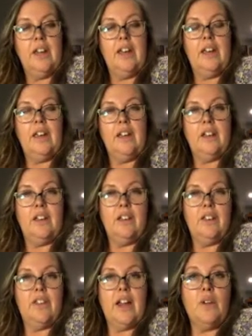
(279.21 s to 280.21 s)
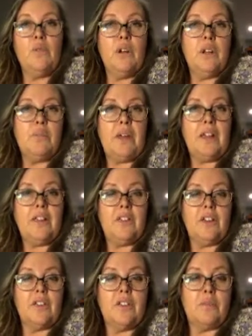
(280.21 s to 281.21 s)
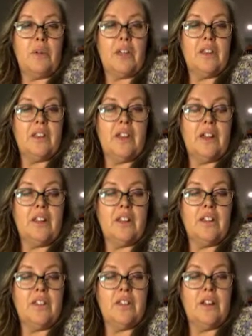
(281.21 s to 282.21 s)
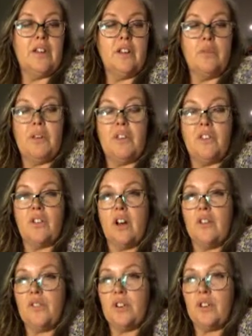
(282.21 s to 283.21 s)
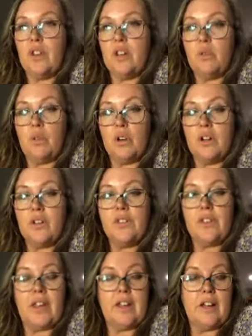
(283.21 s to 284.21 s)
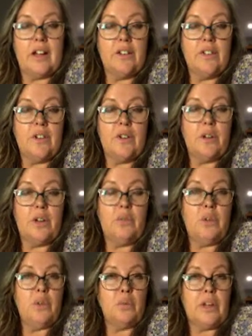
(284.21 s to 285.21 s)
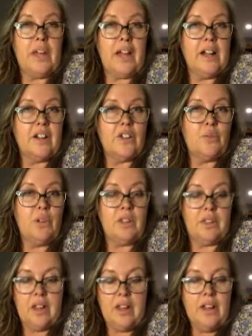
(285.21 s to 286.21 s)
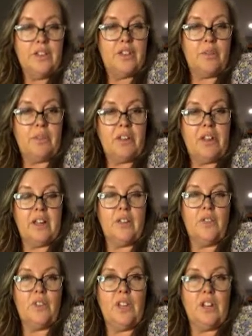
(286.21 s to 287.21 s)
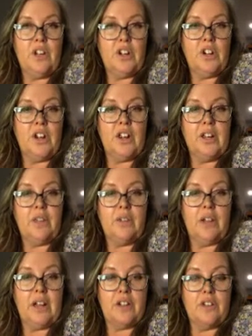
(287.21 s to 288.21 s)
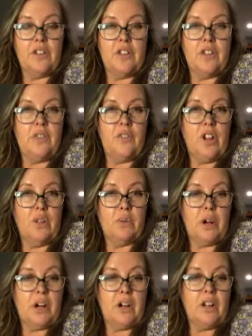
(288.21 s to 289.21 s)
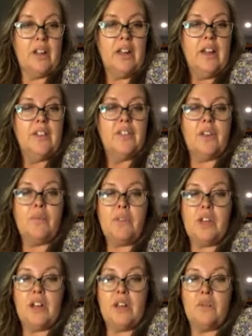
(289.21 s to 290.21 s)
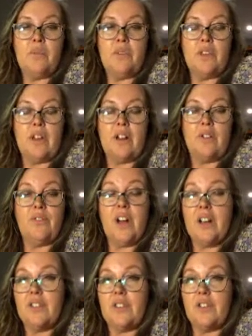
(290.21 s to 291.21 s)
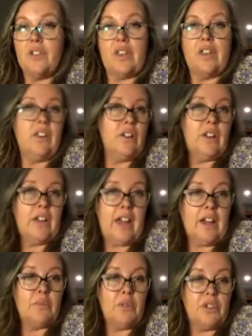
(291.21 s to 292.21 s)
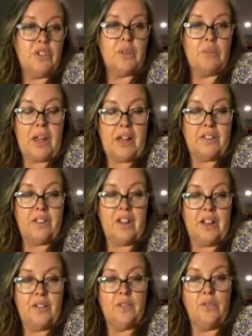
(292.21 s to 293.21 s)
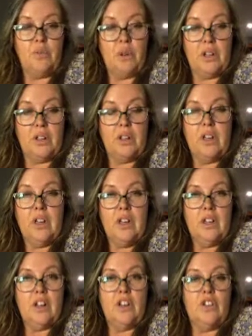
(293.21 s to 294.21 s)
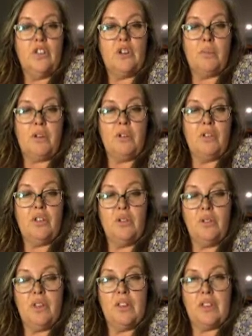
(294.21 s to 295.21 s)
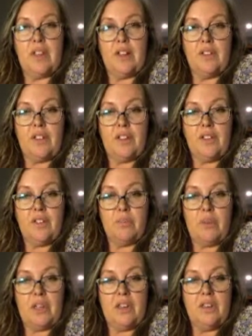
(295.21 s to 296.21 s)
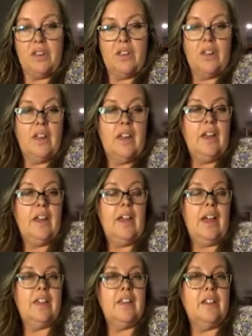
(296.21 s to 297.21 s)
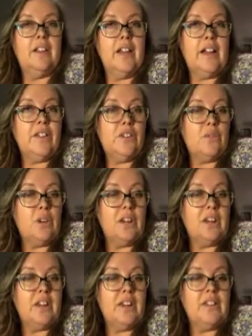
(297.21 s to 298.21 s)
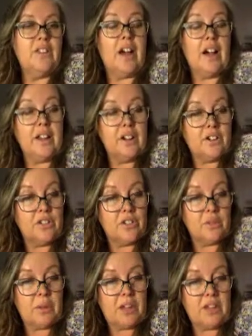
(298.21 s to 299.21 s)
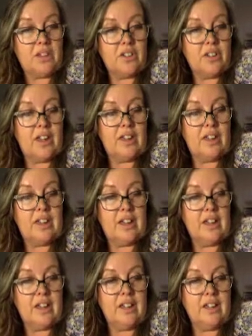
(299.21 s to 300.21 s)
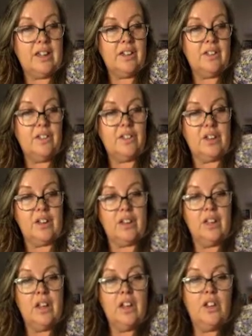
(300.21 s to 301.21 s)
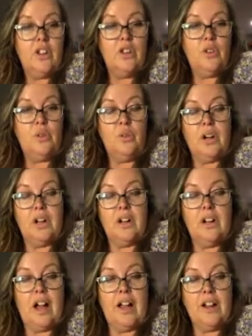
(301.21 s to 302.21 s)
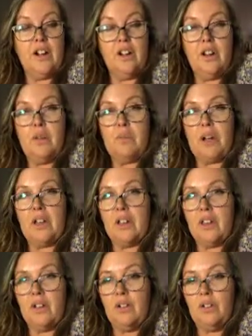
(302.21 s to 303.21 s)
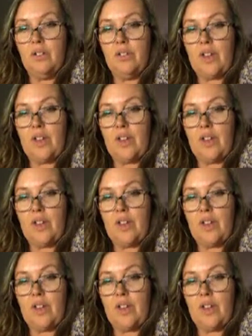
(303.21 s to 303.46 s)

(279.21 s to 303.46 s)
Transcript: And that one makes a cement that is a little bit softer than quartz, and also it will react with something like vinegar and it will actually fall apart. Sometimes fossils, animals in past life will contribute to this calcite cement. And then the last one is iron cement, and that is two iron molecules.